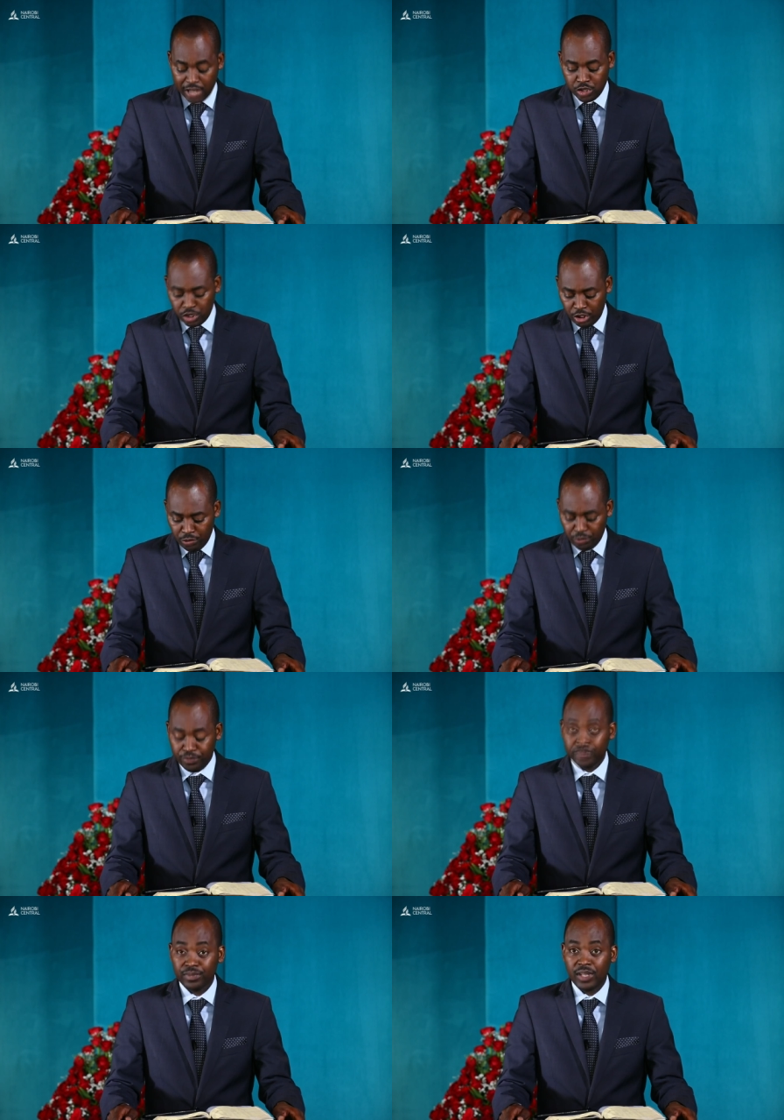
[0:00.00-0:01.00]
unto you.
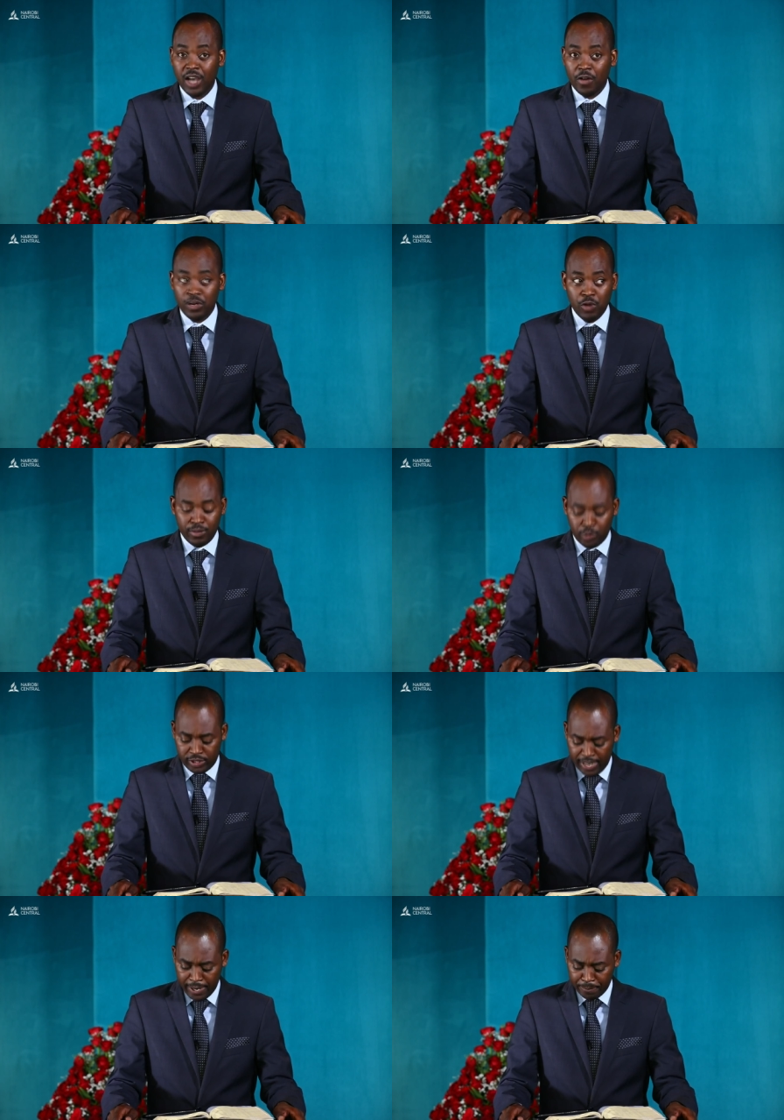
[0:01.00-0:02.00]
I'll read one more
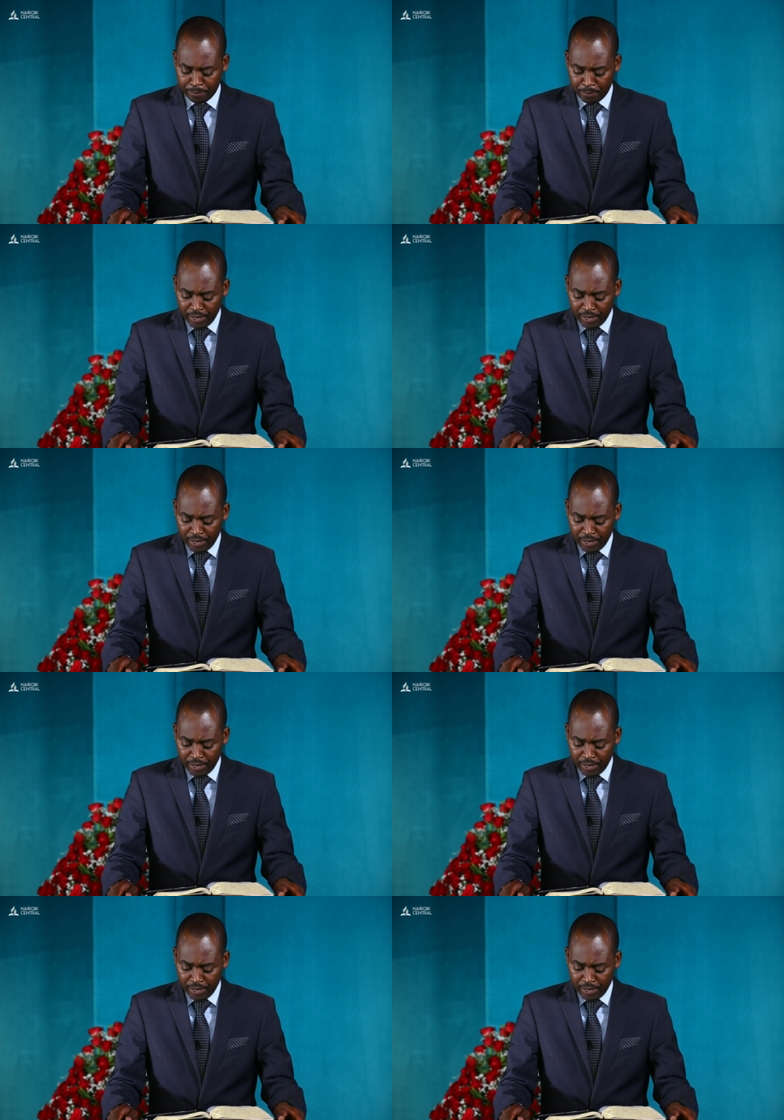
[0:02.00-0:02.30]
time.